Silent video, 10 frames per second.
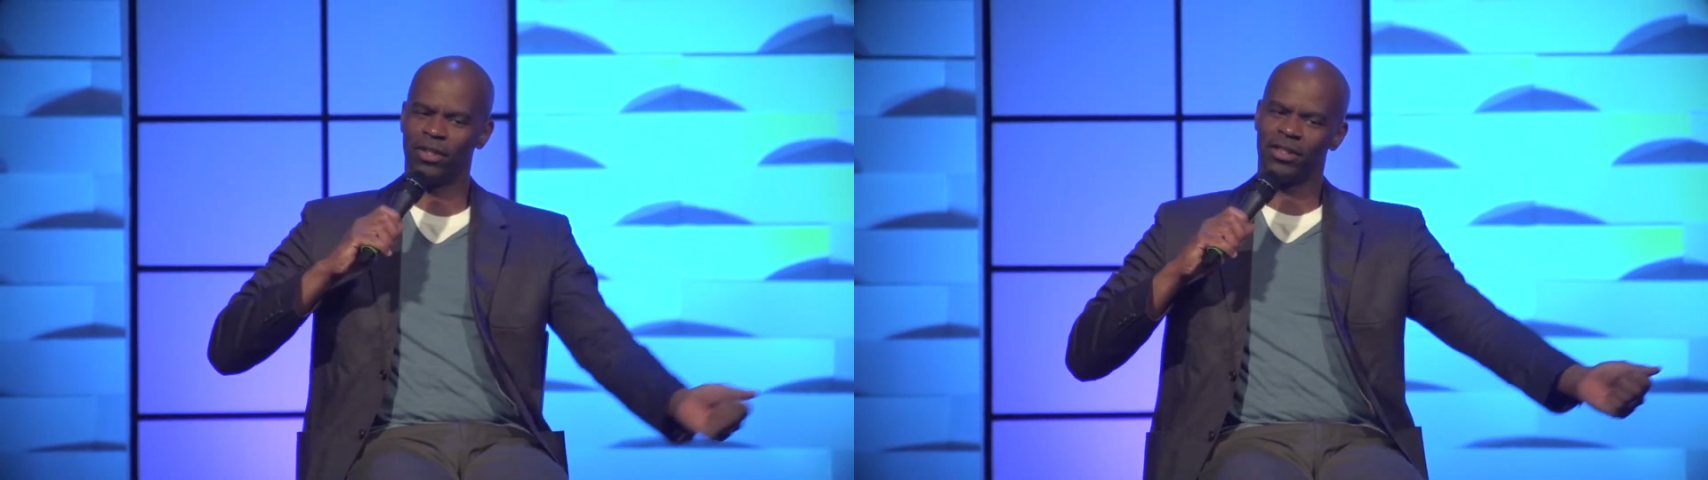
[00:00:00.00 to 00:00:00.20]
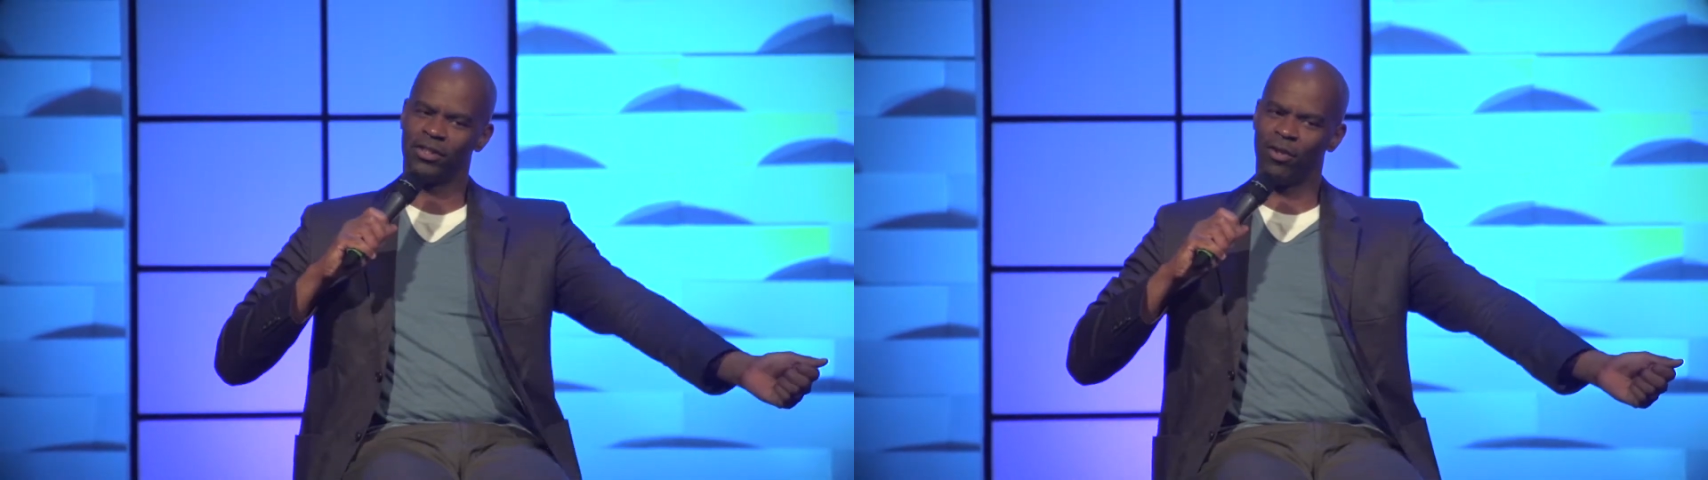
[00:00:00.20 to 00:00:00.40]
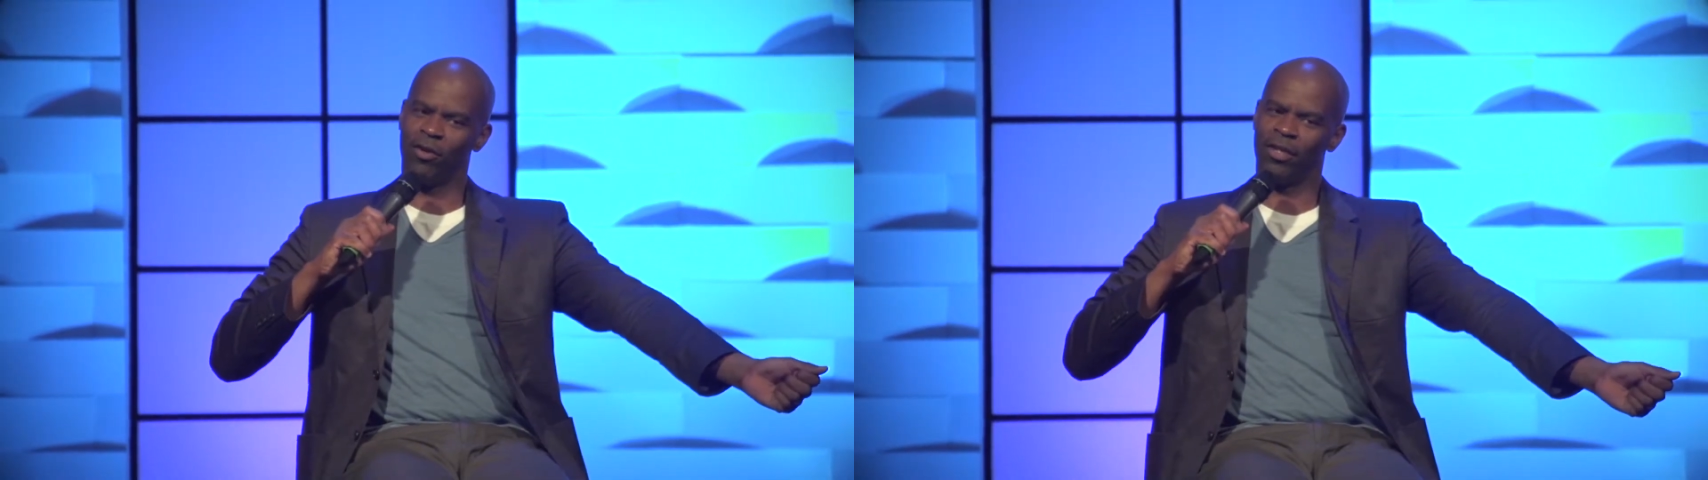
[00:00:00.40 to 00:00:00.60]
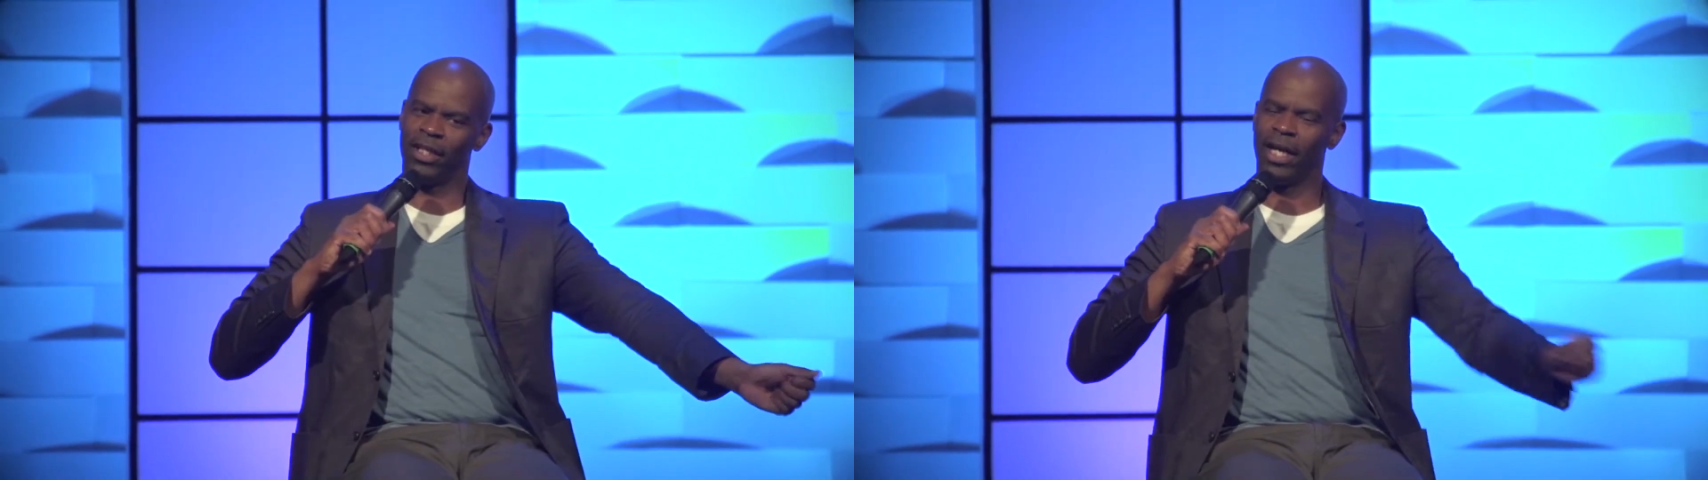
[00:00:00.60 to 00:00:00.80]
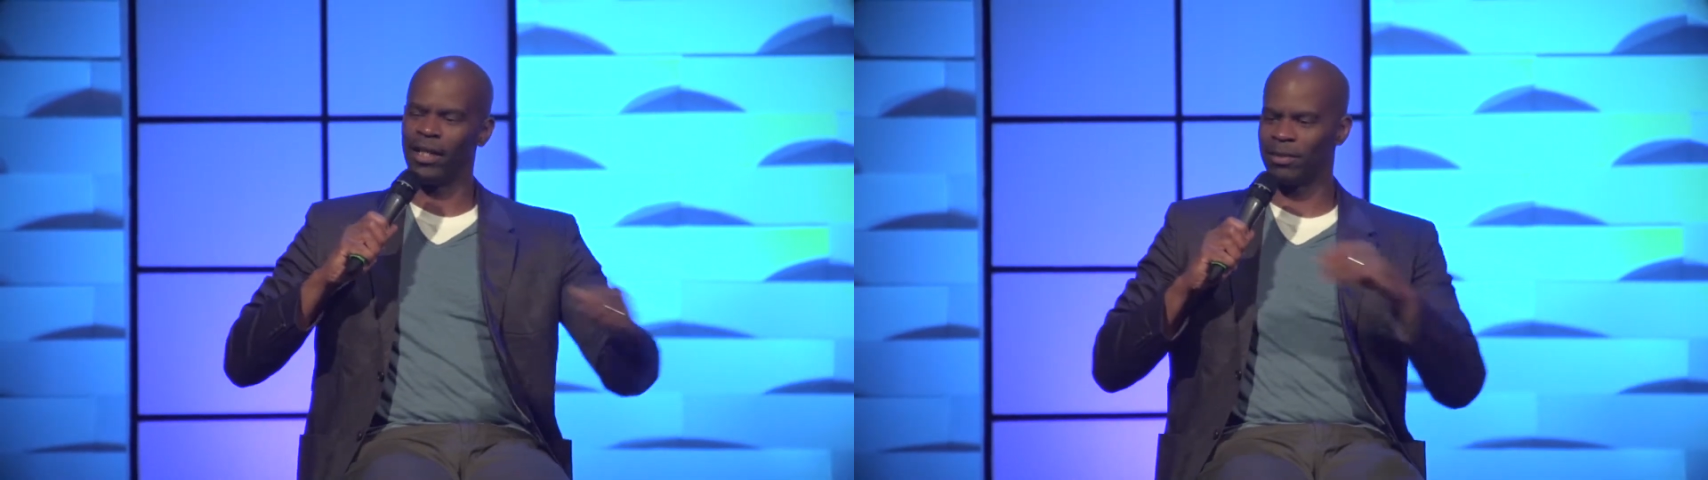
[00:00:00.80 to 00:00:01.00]
This is your
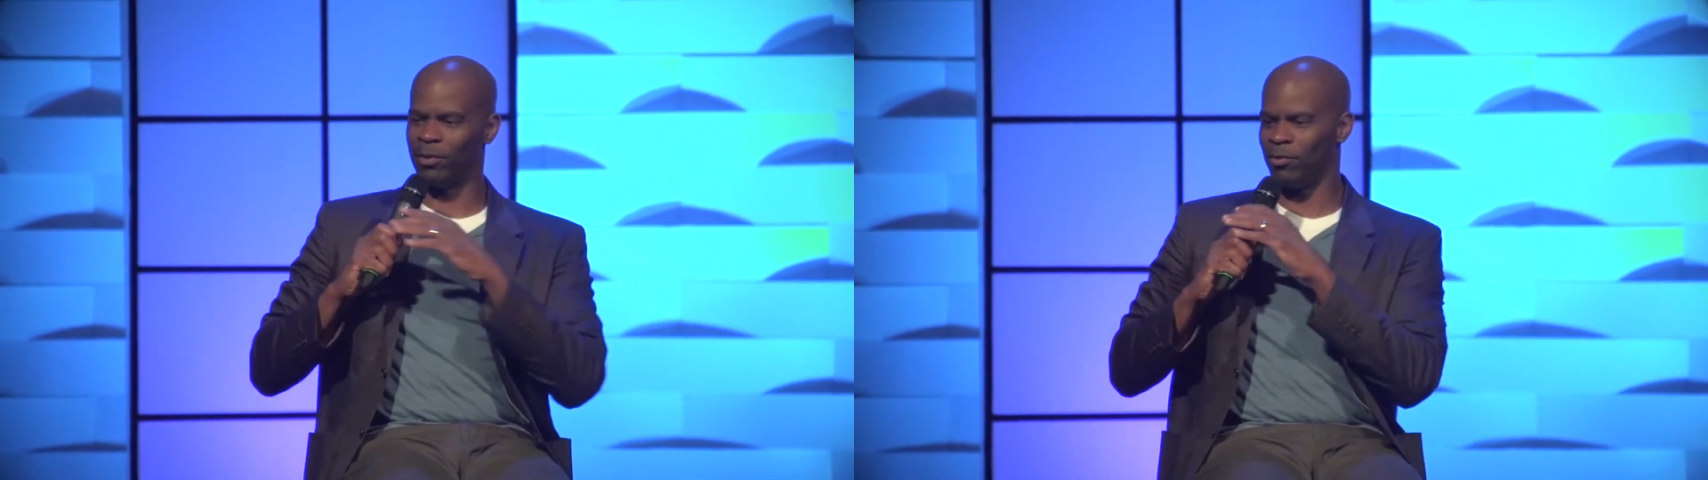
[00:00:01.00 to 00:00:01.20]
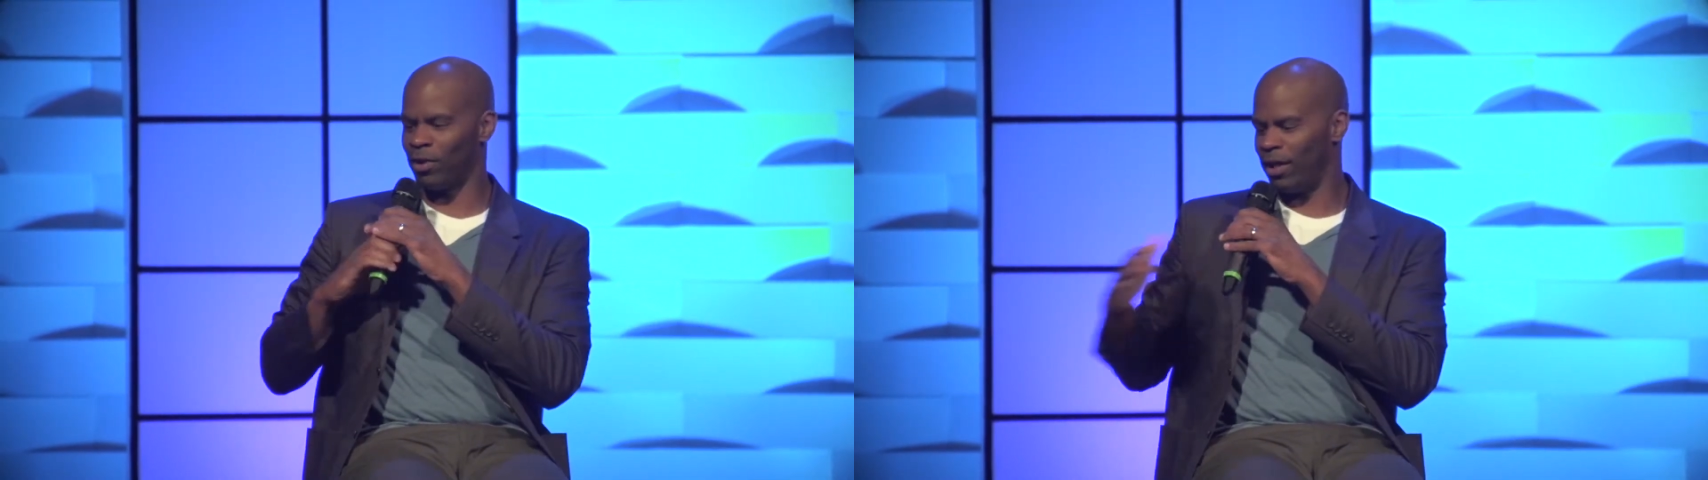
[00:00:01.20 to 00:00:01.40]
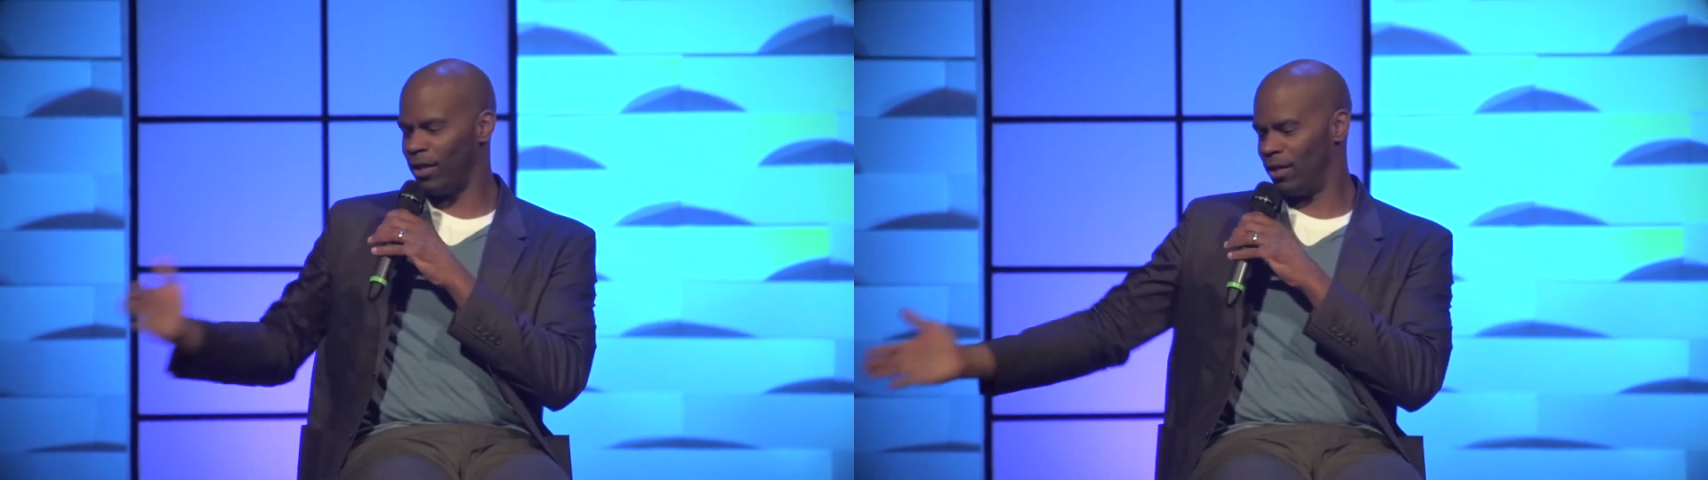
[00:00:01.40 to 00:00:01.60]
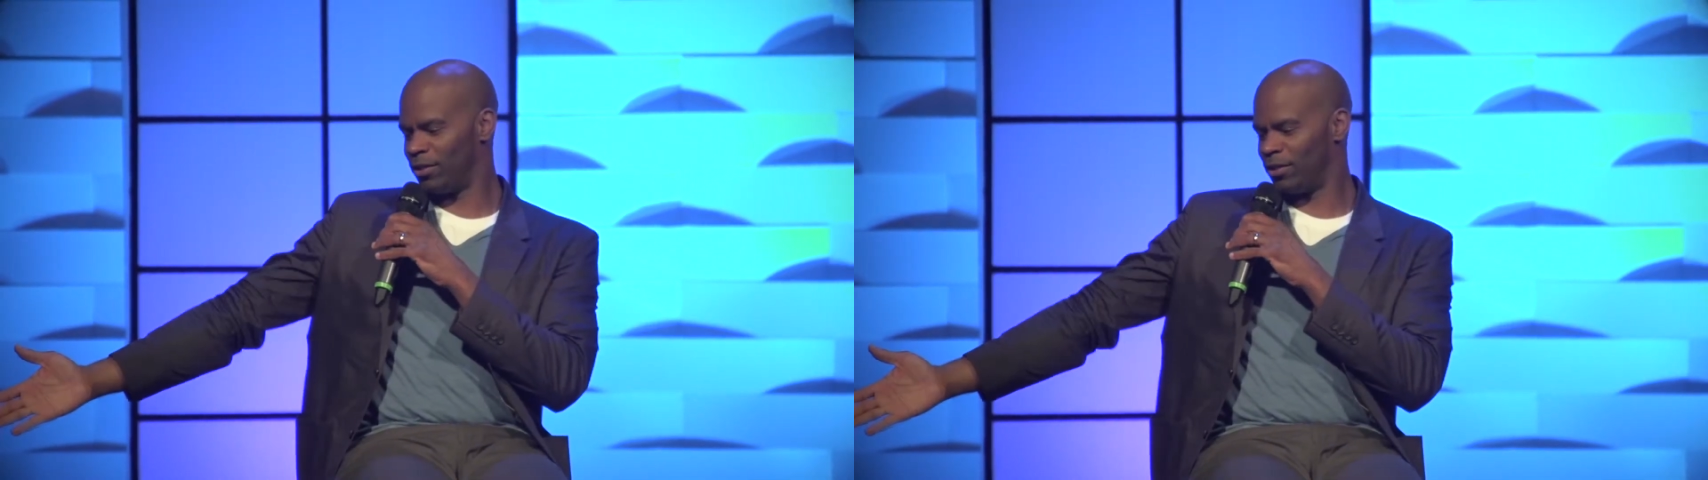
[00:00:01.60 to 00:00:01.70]
only dance move right here.